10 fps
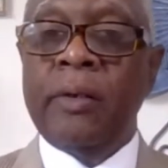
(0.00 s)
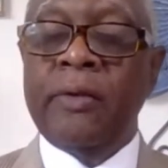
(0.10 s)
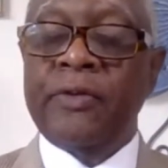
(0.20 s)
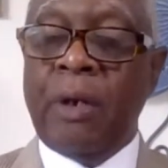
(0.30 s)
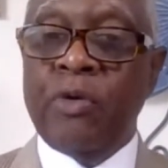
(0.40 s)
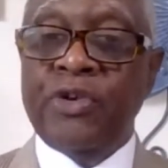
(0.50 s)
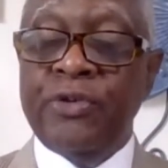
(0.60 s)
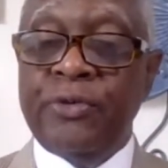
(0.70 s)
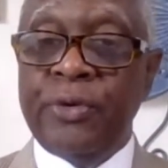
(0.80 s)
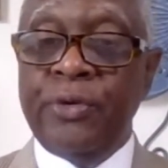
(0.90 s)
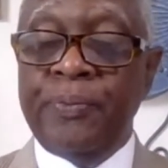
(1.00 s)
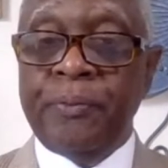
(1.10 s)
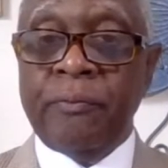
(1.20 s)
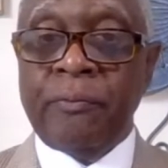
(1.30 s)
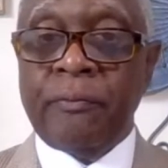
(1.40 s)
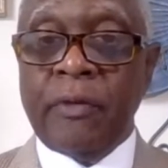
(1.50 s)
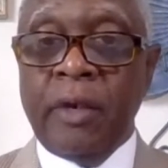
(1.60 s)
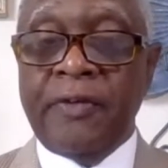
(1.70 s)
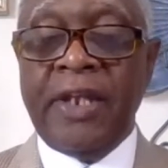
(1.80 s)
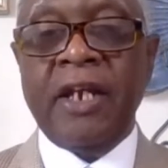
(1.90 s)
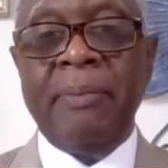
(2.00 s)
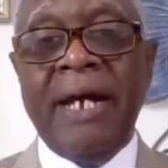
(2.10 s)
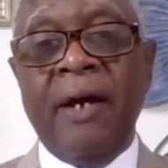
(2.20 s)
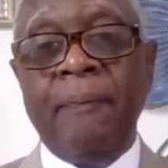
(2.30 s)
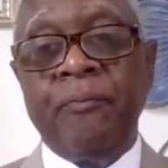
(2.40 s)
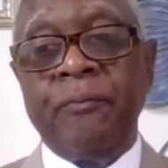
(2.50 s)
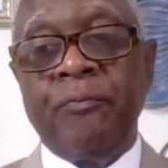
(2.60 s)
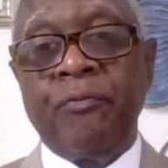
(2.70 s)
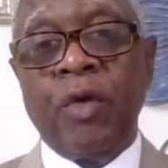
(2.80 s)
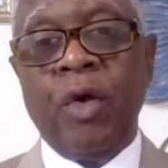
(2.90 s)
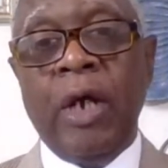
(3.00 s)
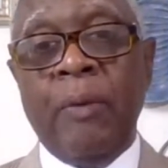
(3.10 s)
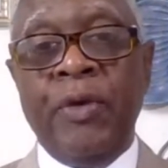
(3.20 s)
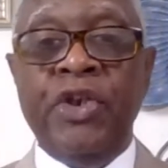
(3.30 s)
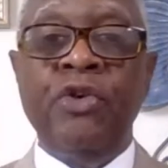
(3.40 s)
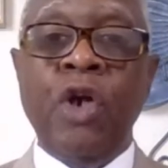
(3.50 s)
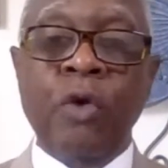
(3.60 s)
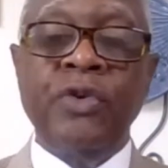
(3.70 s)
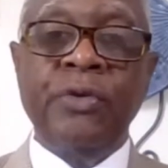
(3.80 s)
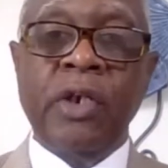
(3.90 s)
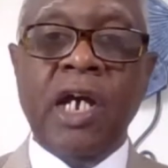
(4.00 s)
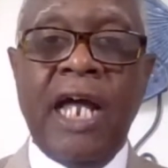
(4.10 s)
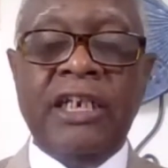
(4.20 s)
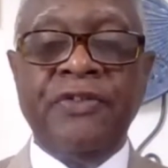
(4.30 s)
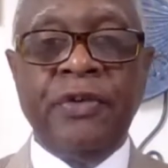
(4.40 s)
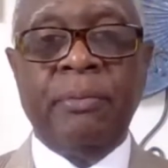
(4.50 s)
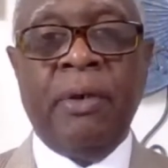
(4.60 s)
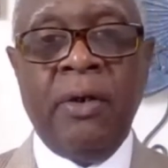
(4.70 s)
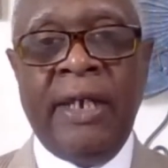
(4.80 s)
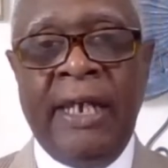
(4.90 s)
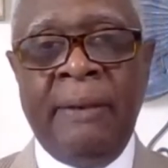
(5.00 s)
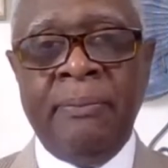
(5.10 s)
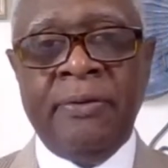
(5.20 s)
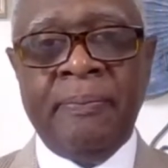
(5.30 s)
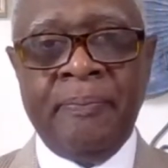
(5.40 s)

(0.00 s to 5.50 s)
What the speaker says: So I want you to think about when you go to a college football games.